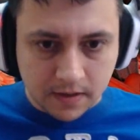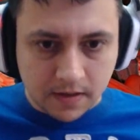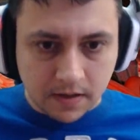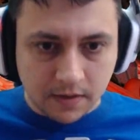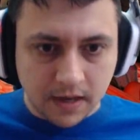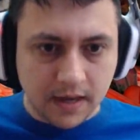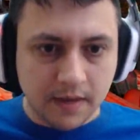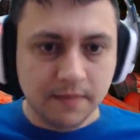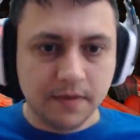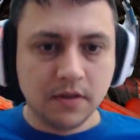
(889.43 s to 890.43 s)
Okay,
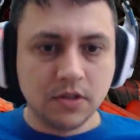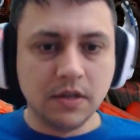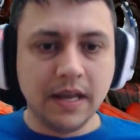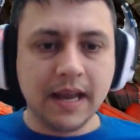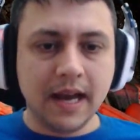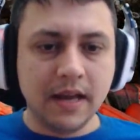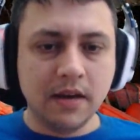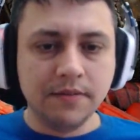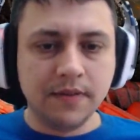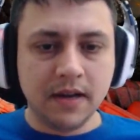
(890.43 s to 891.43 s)
so they kind
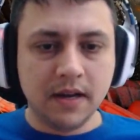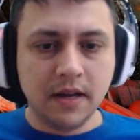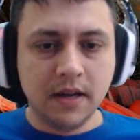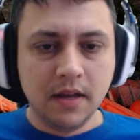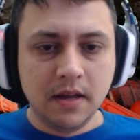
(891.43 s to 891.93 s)
of